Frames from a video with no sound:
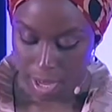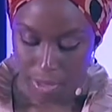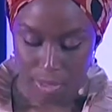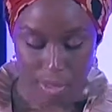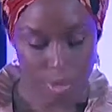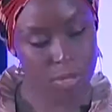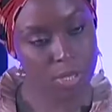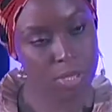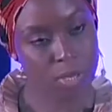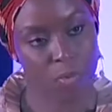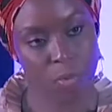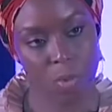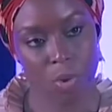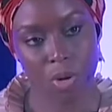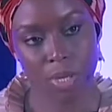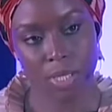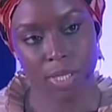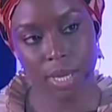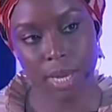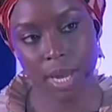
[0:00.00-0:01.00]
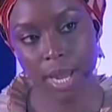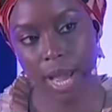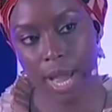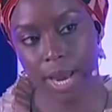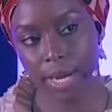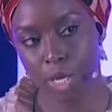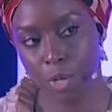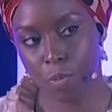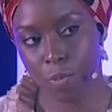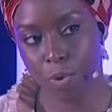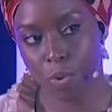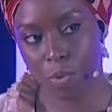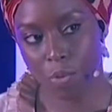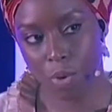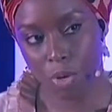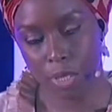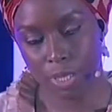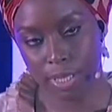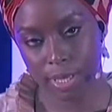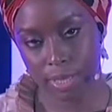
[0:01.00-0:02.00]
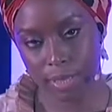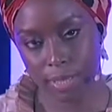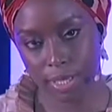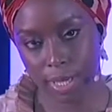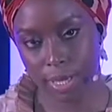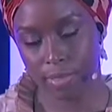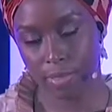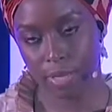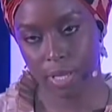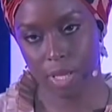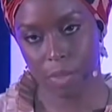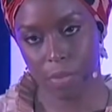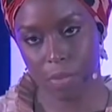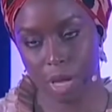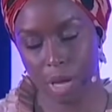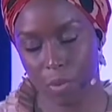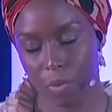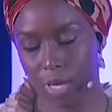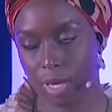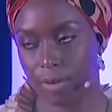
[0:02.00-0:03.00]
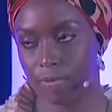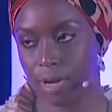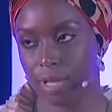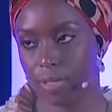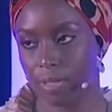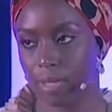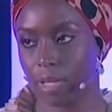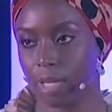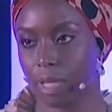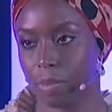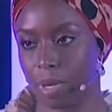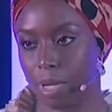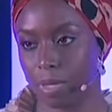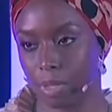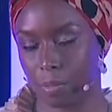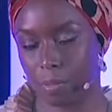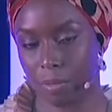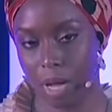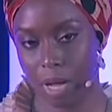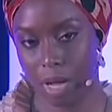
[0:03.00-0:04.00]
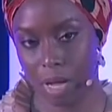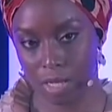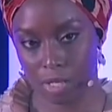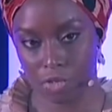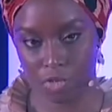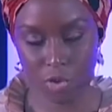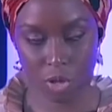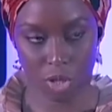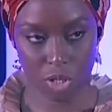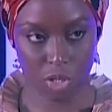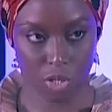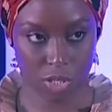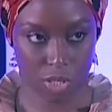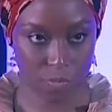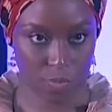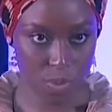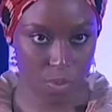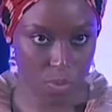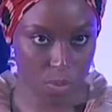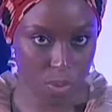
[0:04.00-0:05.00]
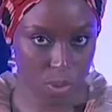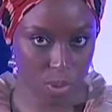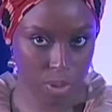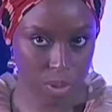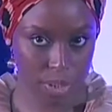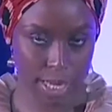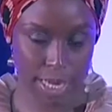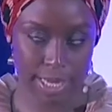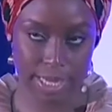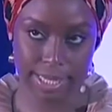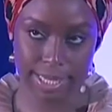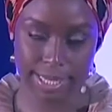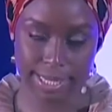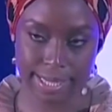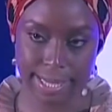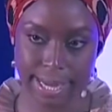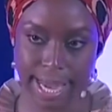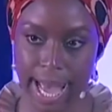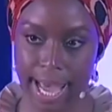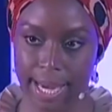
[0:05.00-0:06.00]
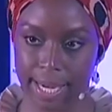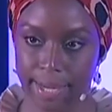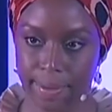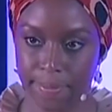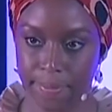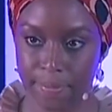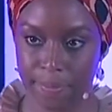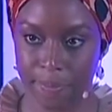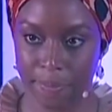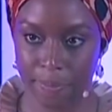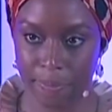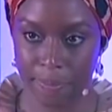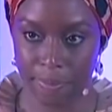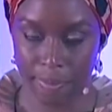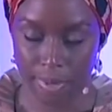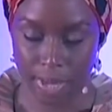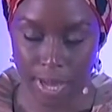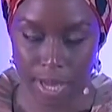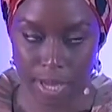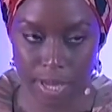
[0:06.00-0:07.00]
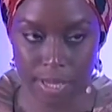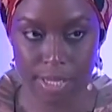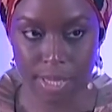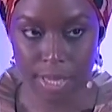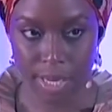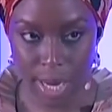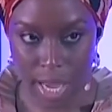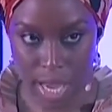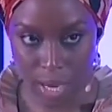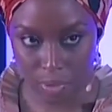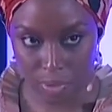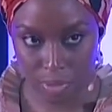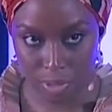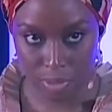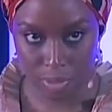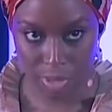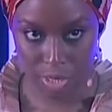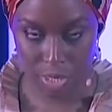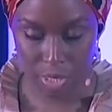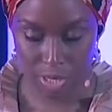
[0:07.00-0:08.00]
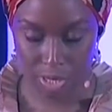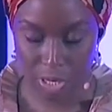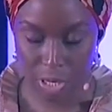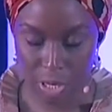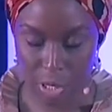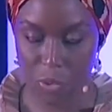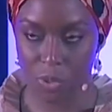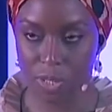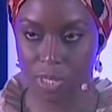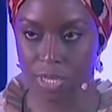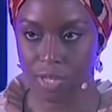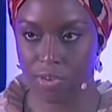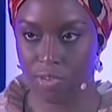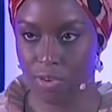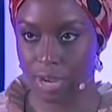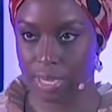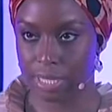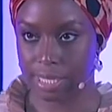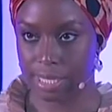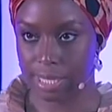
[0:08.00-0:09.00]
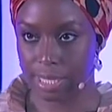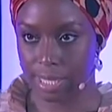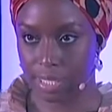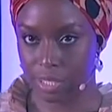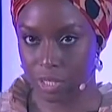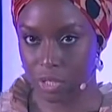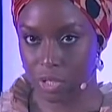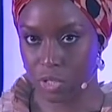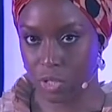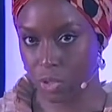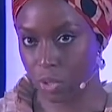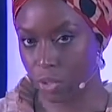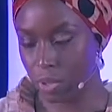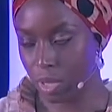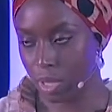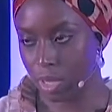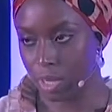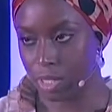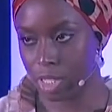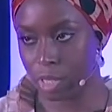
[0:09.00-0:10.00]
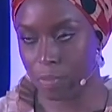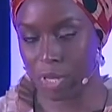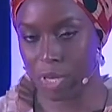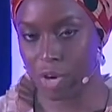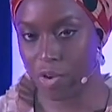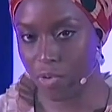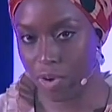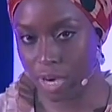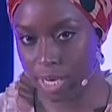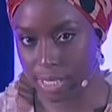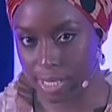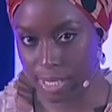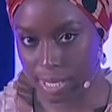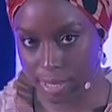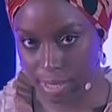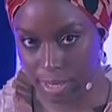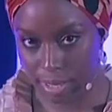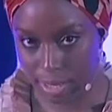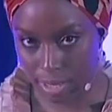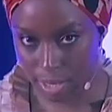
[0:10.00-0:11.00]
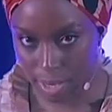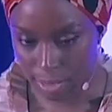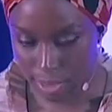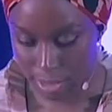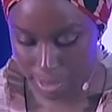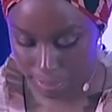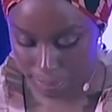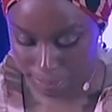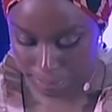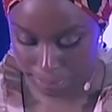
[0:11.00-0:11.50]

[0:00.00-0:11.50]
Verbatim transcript: There is a word, an Igbo word, that I think about whenever I think about the power structures of the world, and it is nkali. It's a noun that loosely translates to to be greater than another.